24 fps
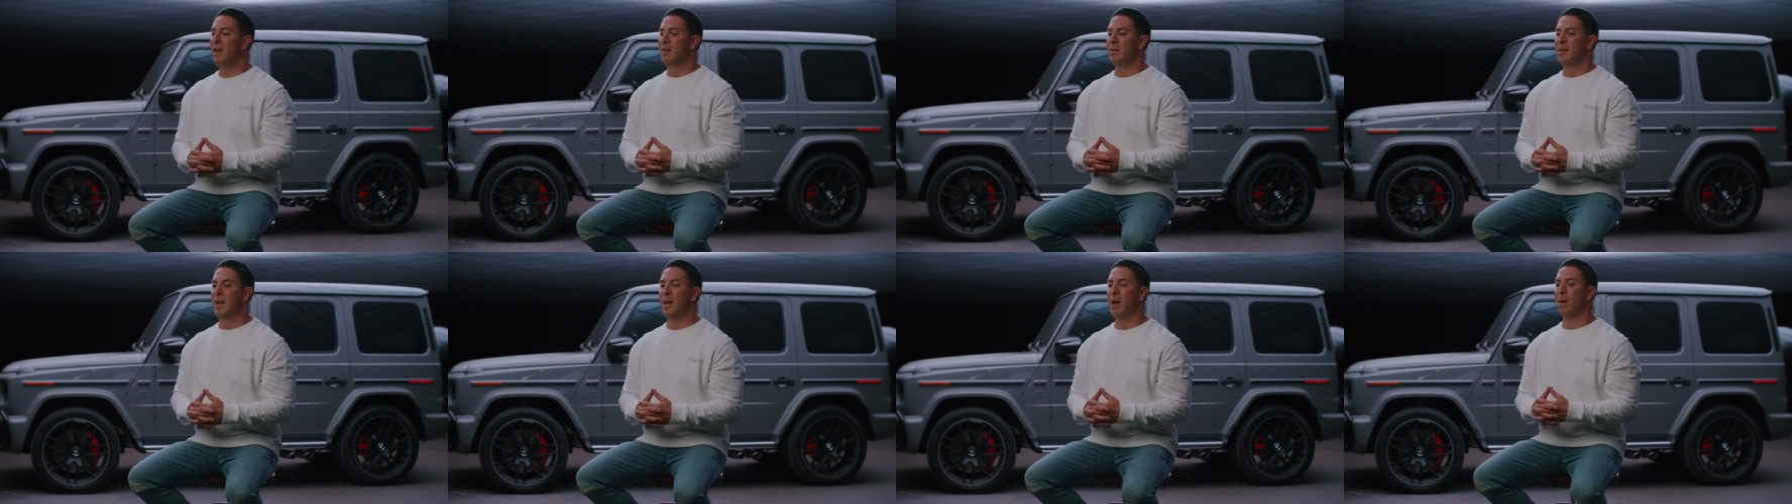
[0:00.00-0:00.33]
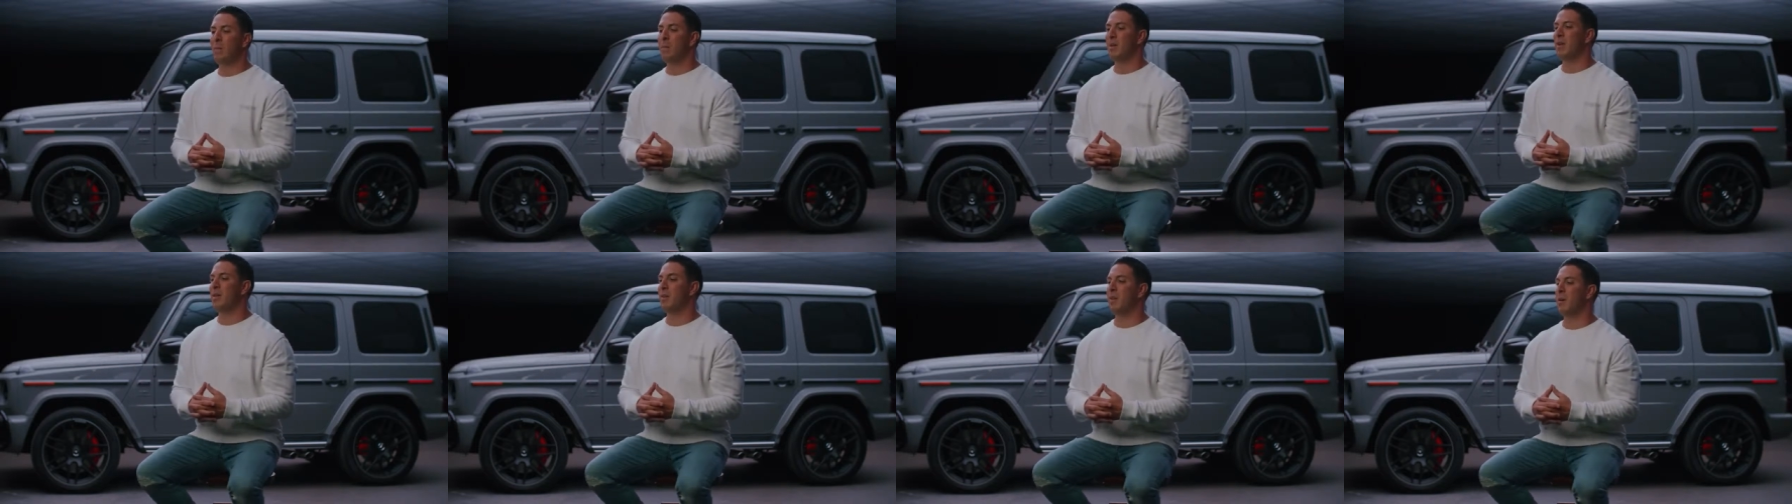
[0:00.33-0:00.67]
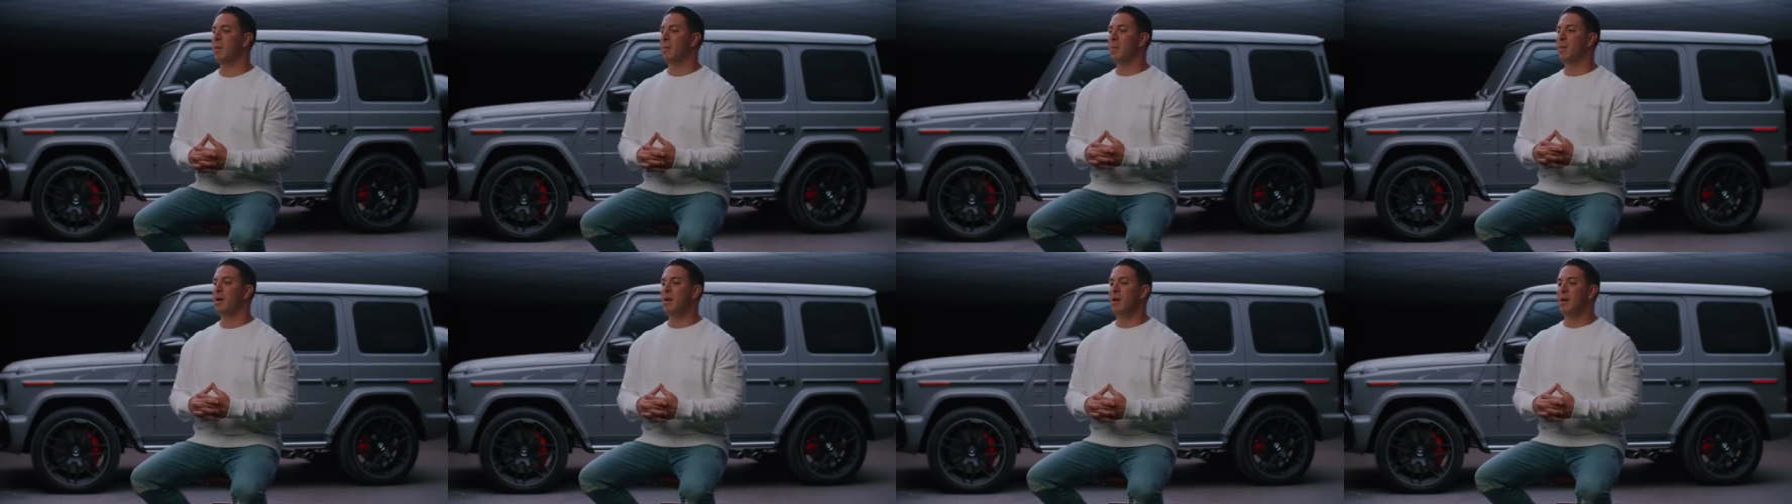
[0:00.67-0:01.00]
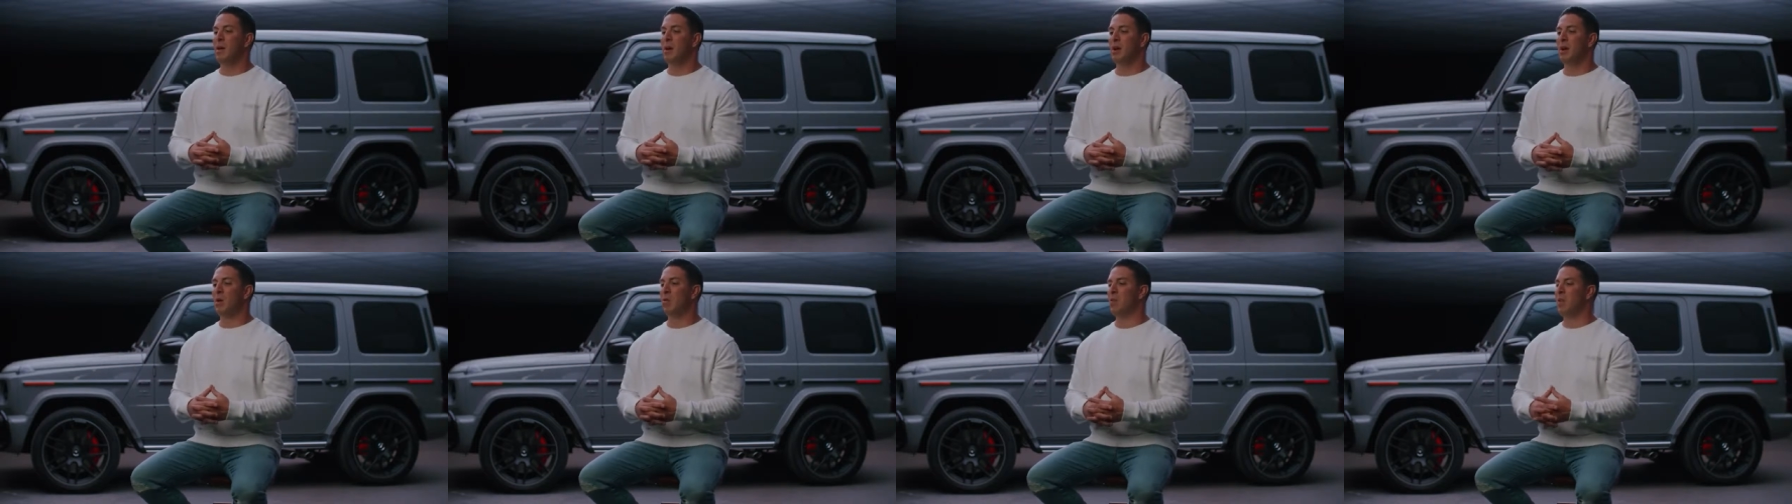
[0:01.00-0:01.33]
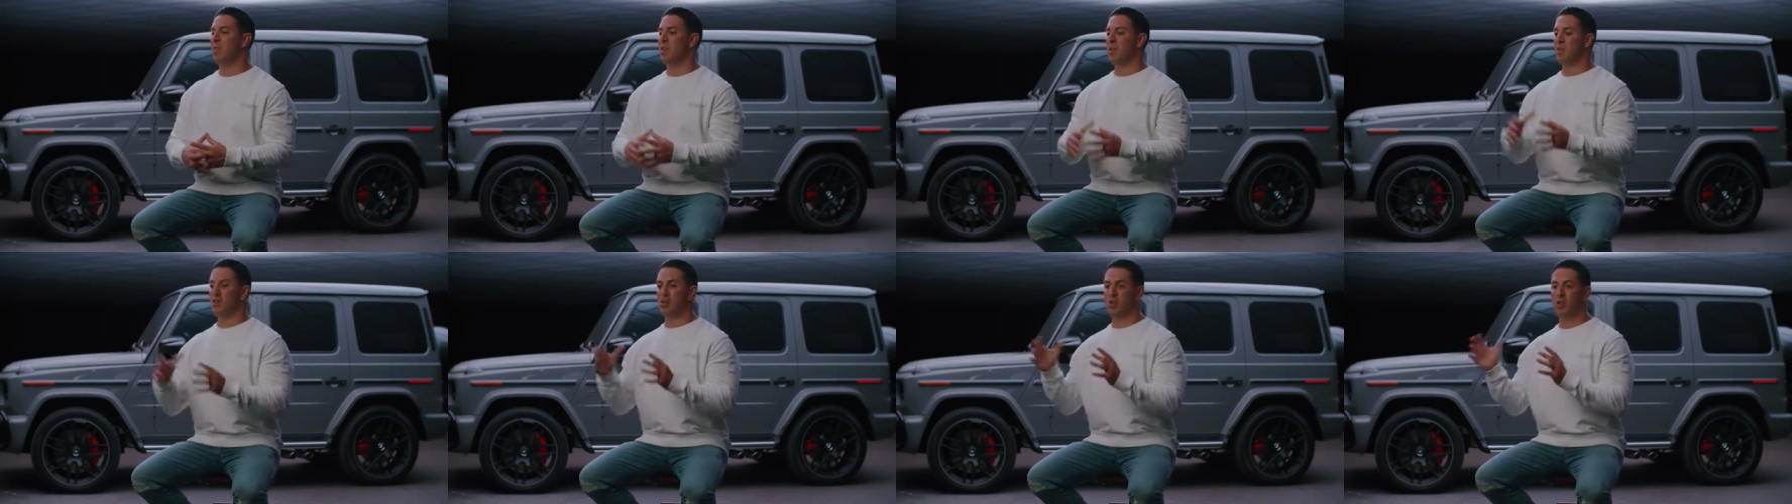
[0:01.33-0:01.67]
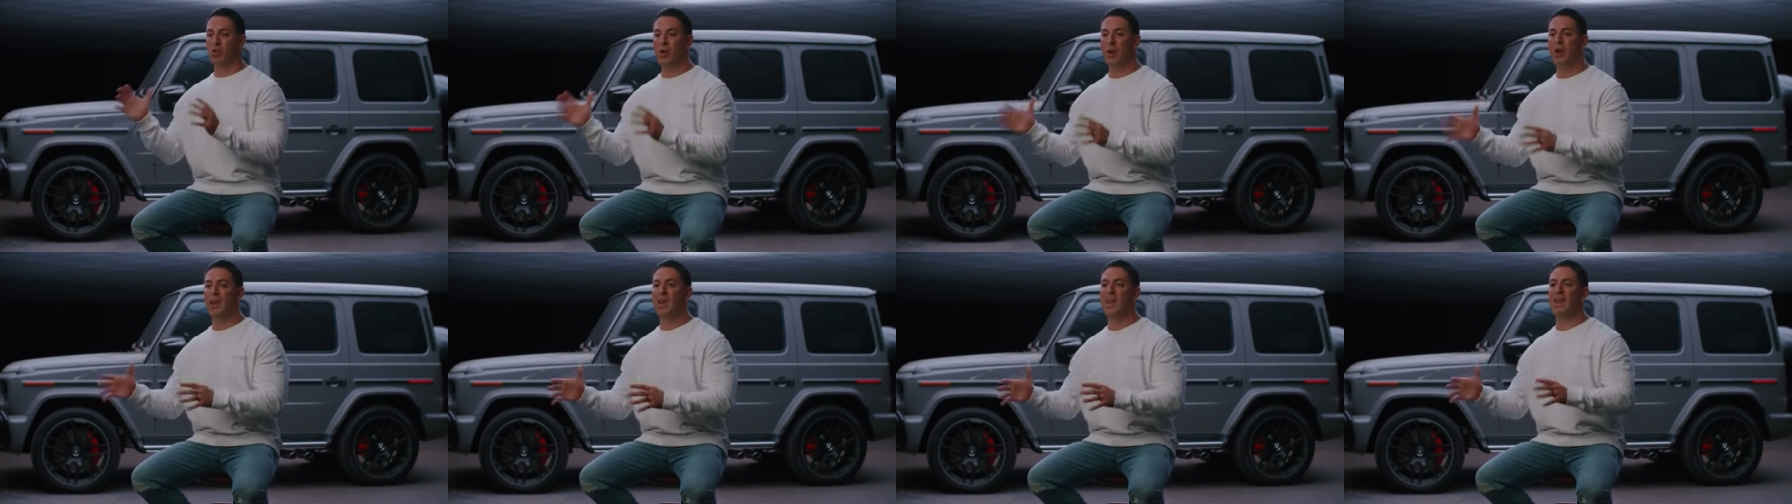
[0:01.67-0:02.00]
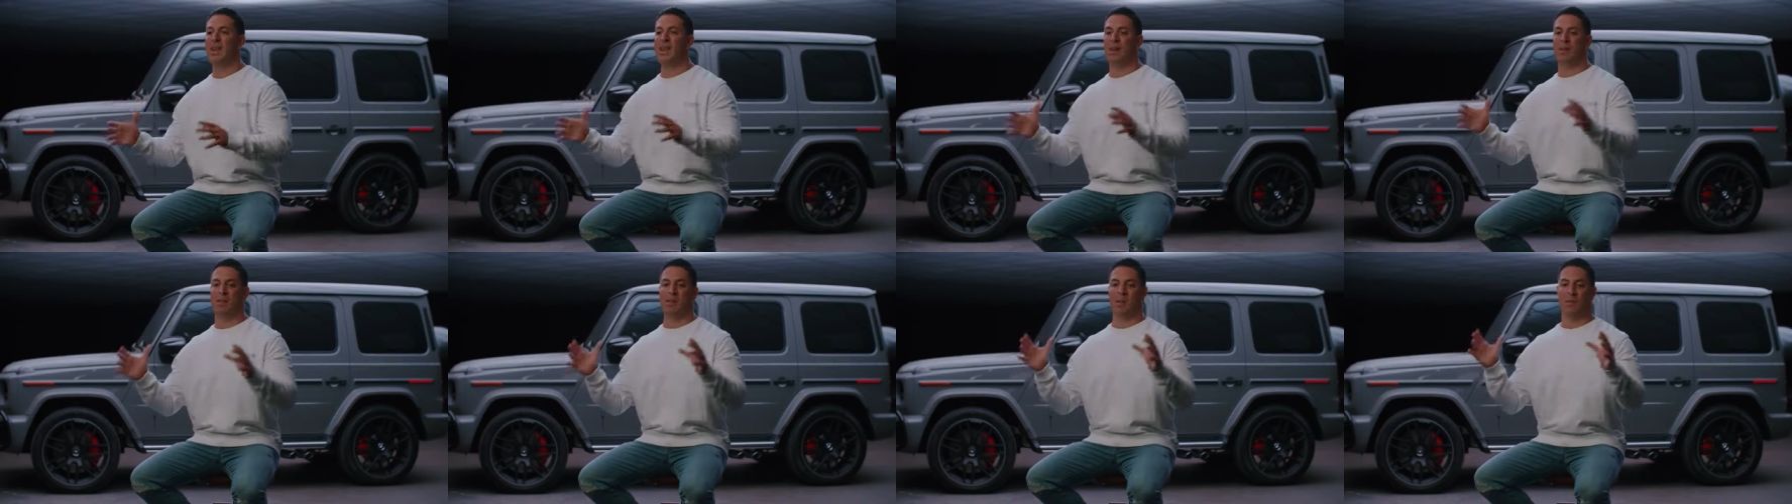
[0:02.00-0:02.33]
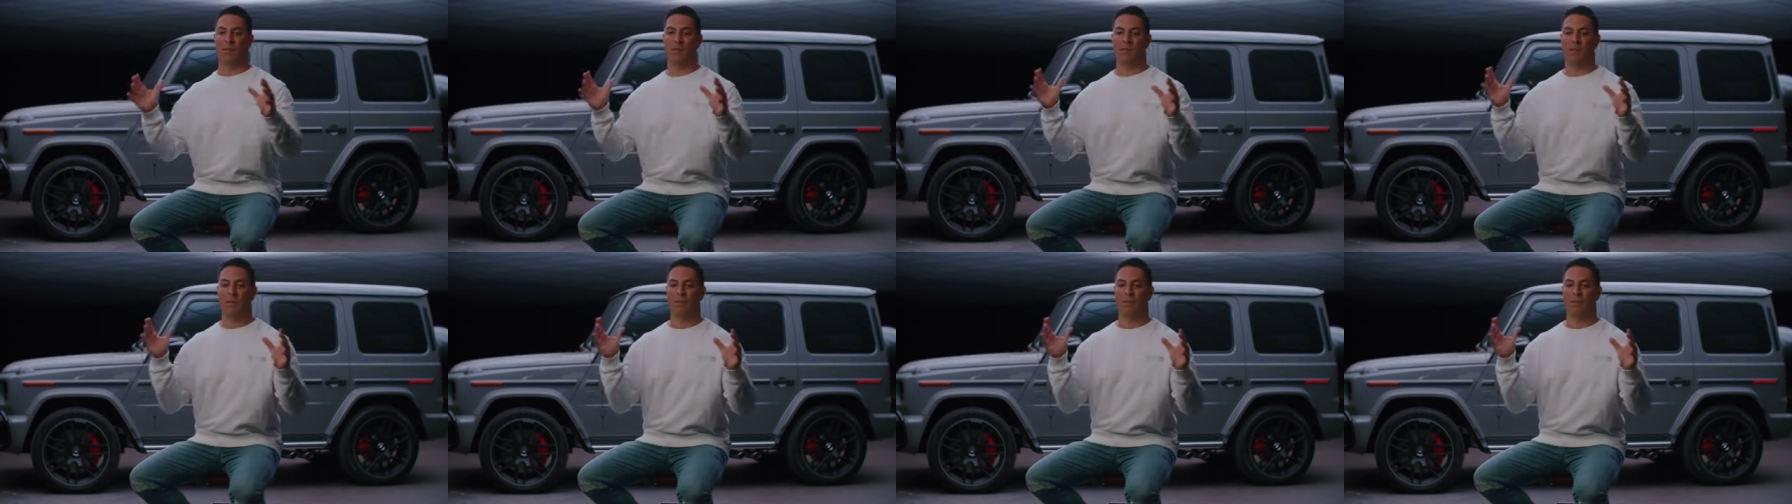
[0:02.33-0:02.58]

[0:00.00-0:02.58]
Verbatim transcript: to helping them uh, with their training and their,